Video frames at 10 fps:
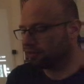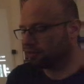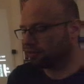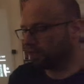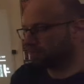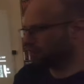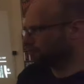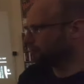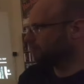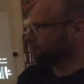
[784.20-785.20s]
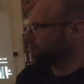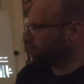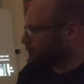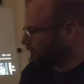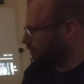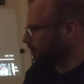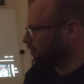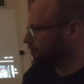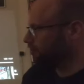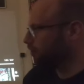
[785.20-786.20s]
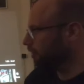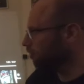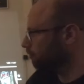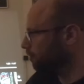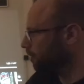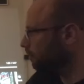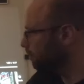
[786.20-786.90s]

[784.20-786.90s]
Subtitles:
I think they're about to slow it down here. Let's see where they go from here.